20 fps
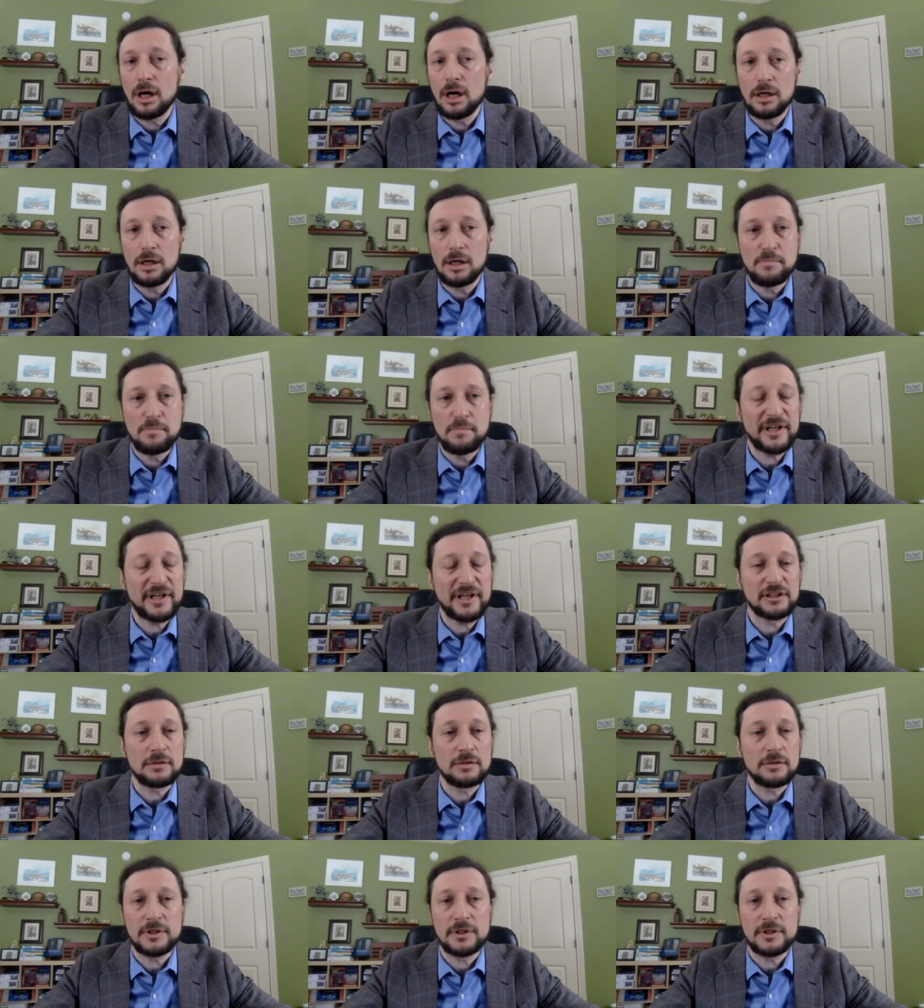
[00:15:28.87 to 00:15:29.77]
uh,
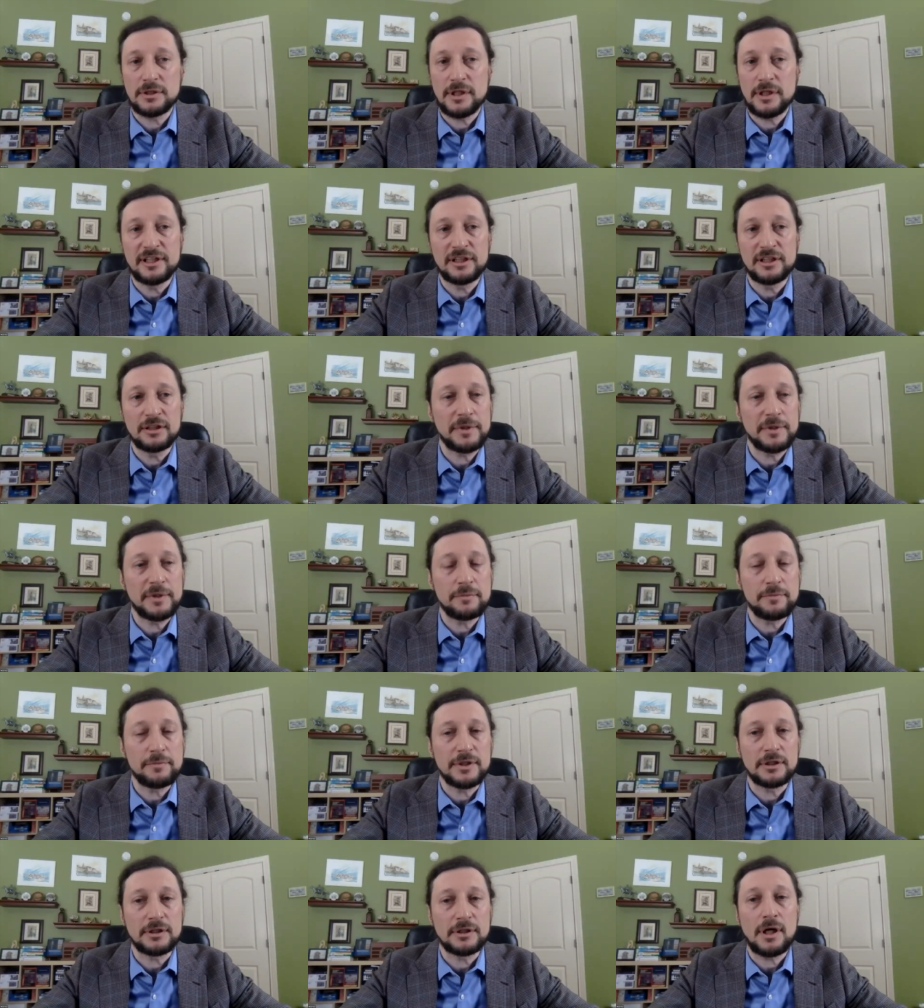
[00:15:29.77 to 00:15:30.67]
measurements, and
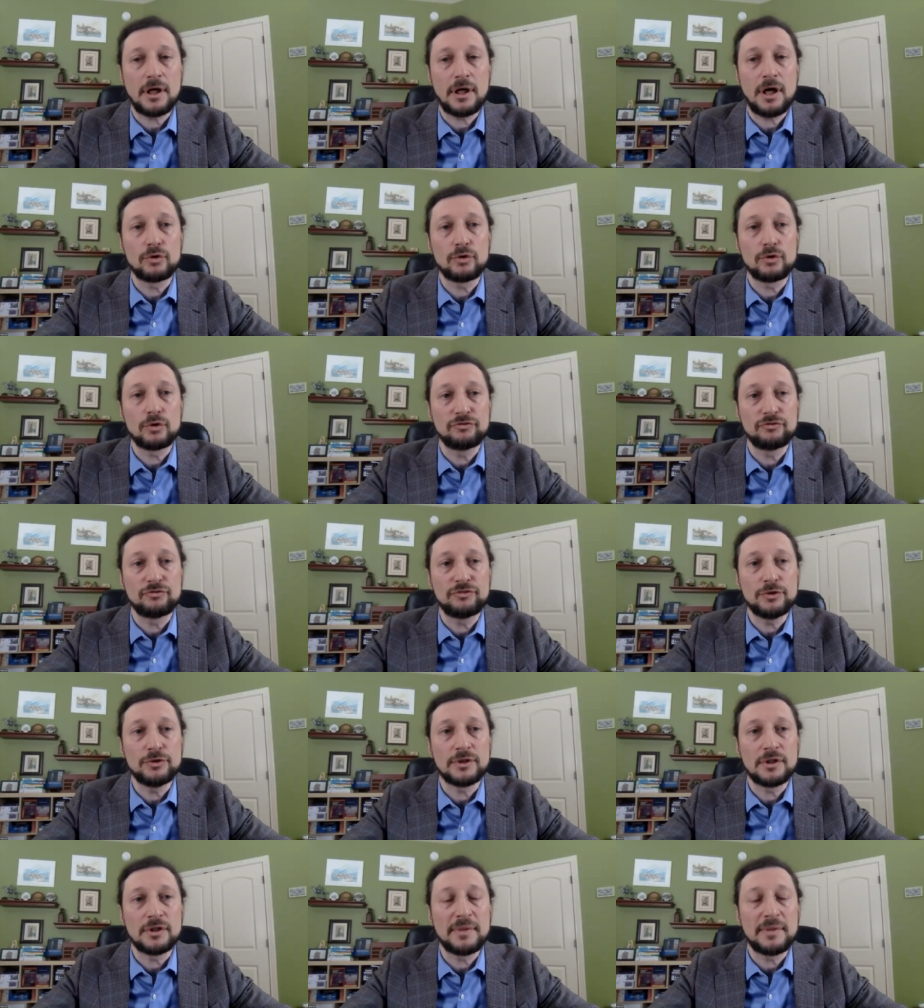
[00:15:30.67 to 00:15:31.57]
experiments, and how to
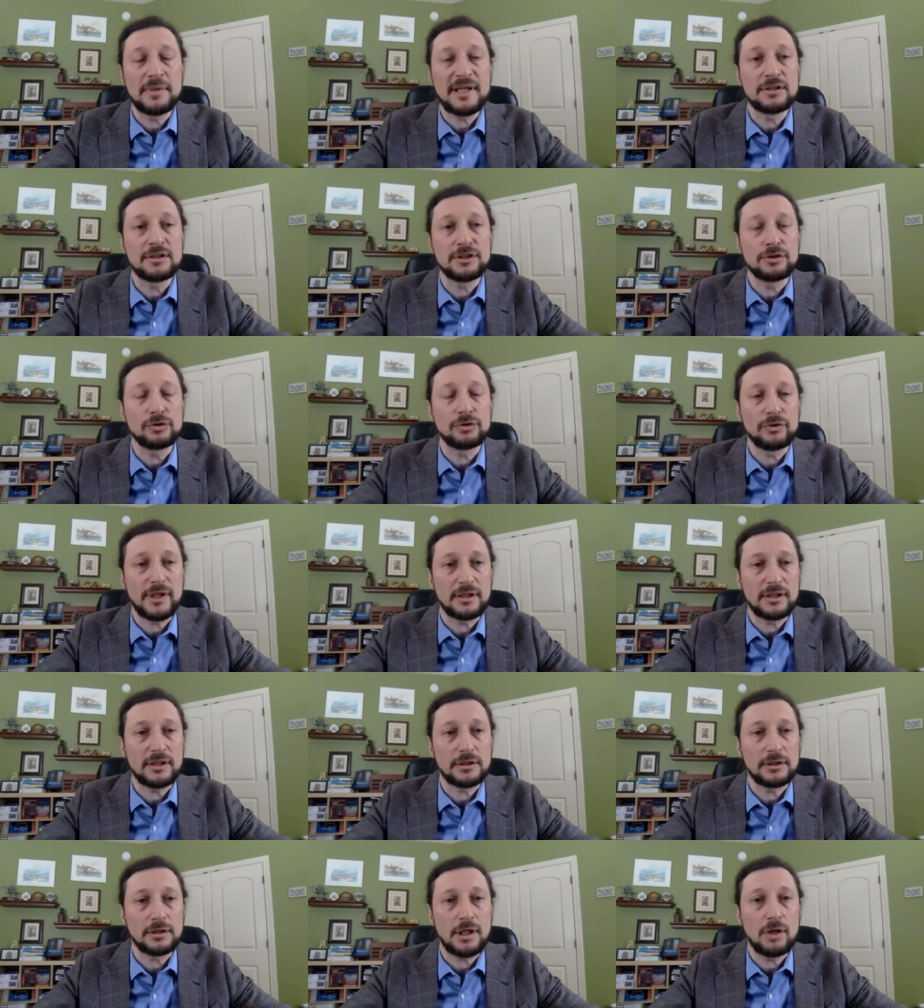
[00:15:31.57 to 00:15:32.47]
fuse and blend this
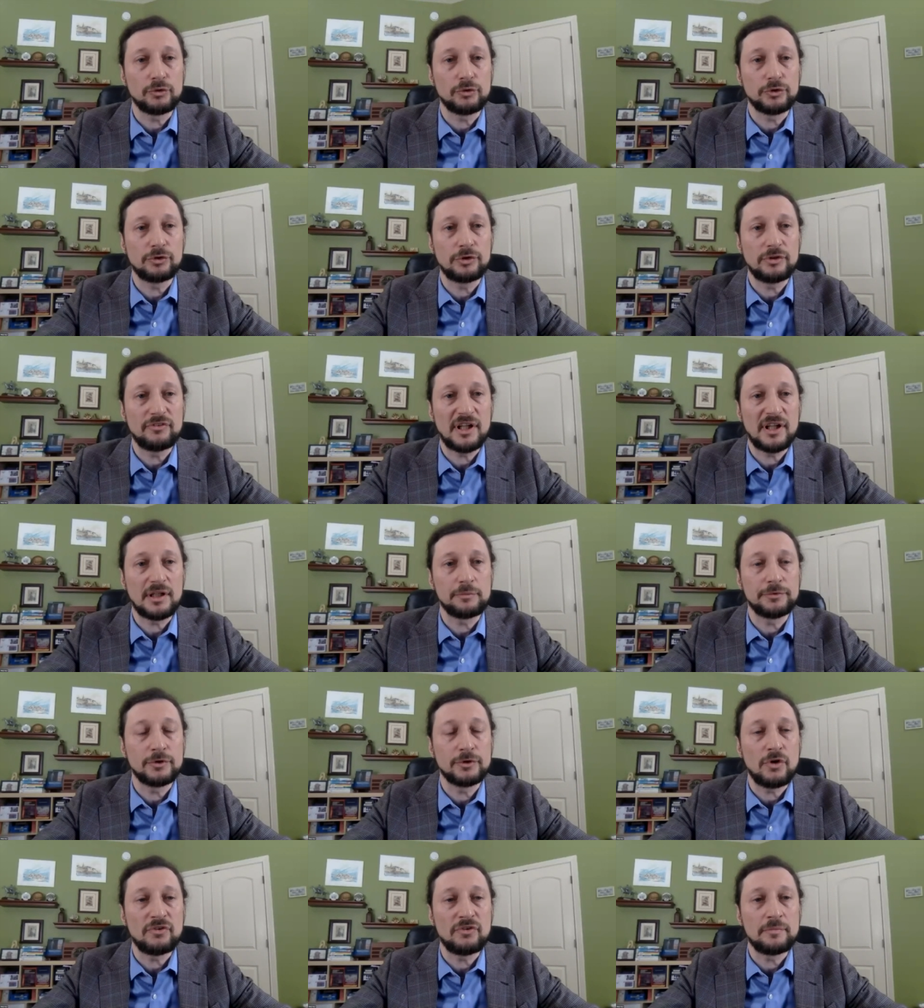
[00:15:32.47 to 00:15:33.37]
together and how to
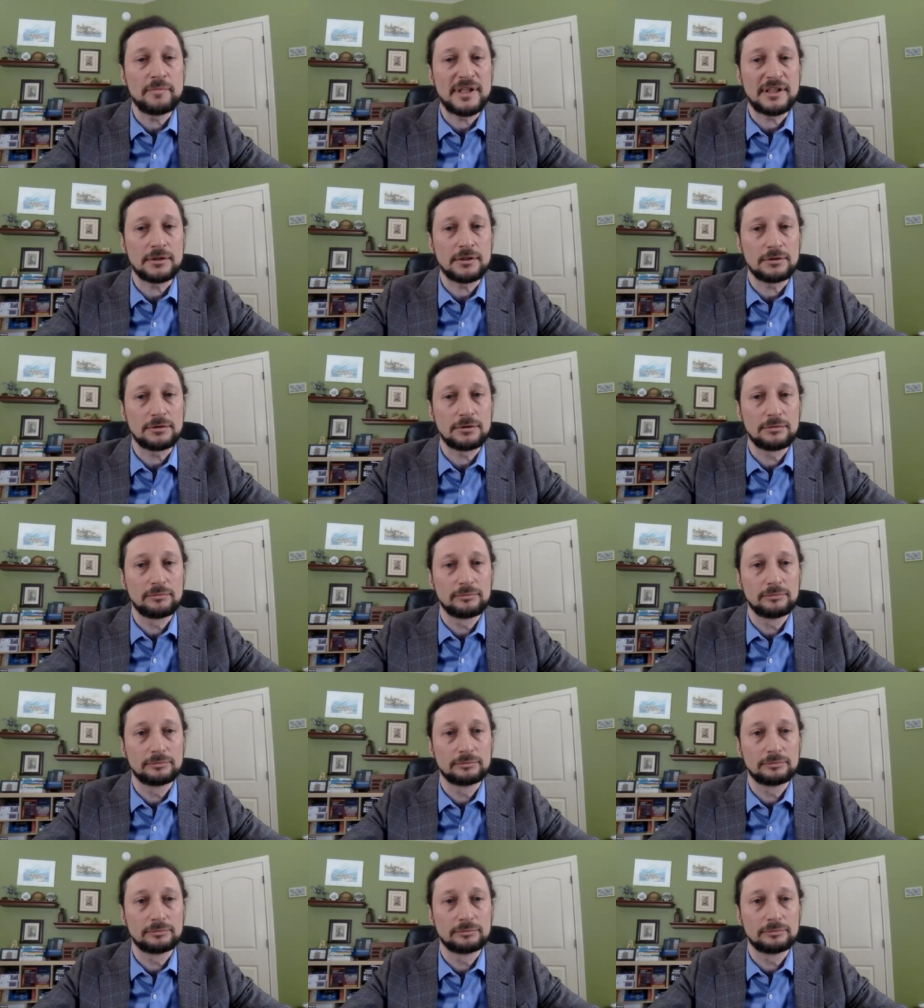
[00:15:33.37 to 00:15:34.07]
develop novel methods.